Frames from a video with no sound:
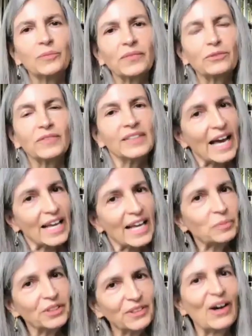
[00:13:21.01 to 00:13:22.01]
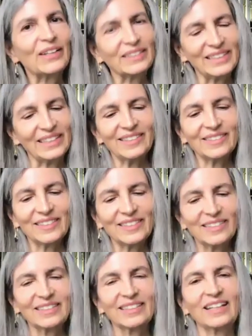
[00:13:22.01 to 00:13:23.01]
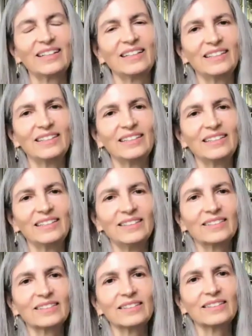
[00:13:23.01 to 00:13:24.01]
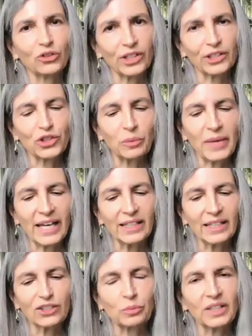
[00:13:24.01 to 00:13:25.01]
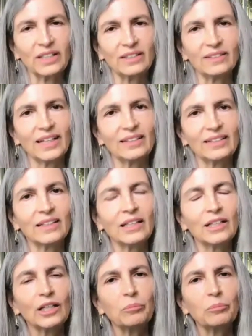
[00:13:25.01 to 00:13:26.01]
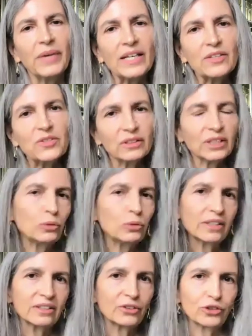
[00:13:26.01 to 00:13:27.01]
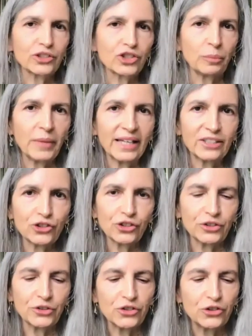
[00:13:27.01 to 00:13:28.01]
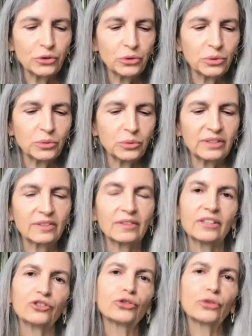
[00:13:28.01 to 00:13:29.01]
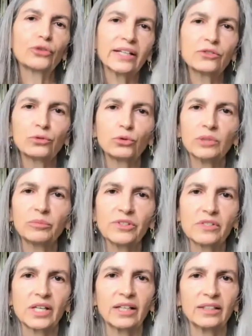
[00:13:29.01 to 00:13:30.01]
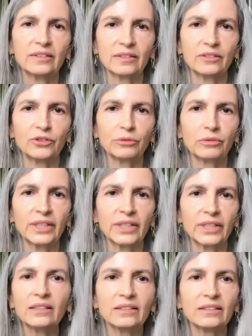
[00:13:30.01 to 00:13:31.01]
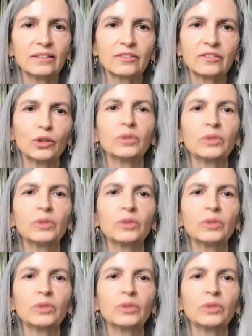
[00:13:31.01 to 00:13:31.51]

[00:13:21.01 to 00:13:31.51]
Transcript: last but not least is construction management, and basically what construction managers do is they transform designs into reality. So